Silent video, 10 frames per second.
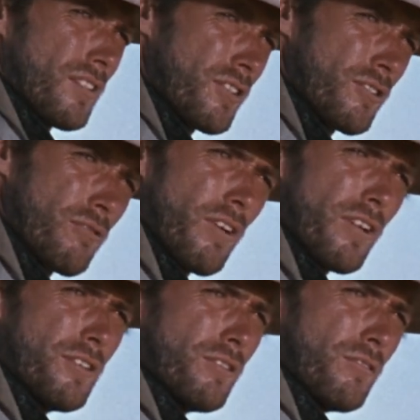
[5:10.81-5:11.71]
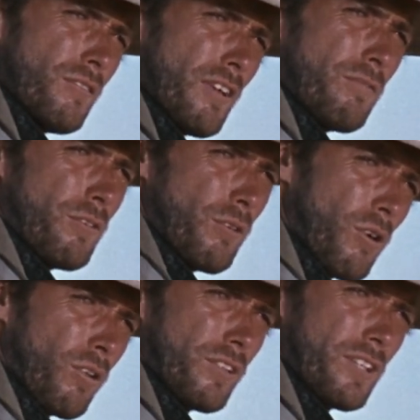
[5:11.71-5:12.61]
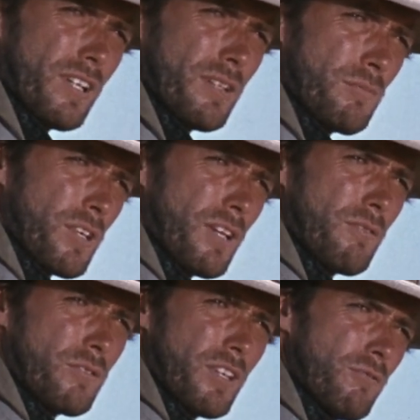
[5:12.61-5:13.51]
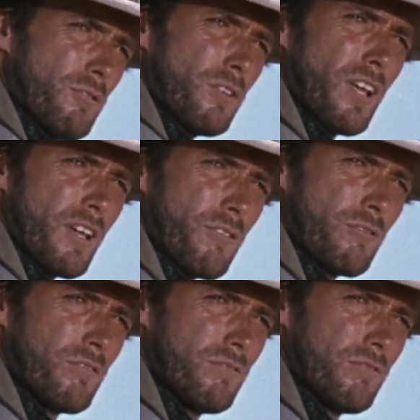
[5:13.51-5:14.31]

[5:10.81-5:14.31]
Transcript: Such ingratitude after all the times I've saved your life,